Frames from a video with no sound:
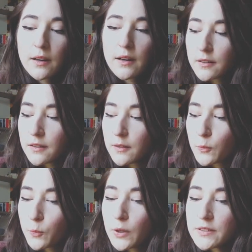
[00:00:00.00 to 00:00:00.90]
And
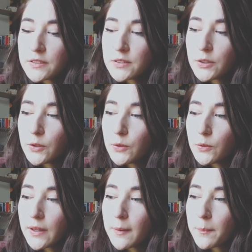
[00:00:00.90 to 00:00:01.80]
once
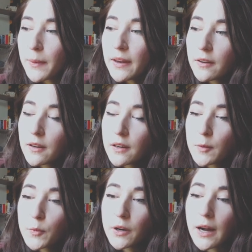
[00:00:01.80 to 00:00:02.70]
you get
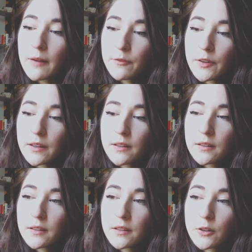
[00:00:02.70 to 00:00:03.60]
better and more
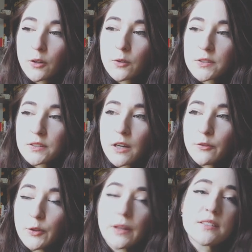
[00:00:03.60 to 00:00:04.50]
confident in your own
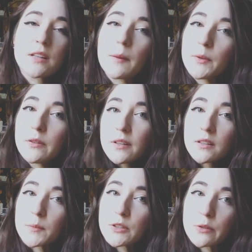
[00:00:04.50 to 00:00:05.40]
stuff, you can stop
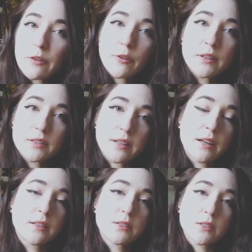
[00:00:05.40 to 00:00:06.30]
using as much
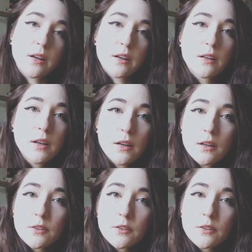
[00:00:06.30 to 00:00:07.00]
reference and start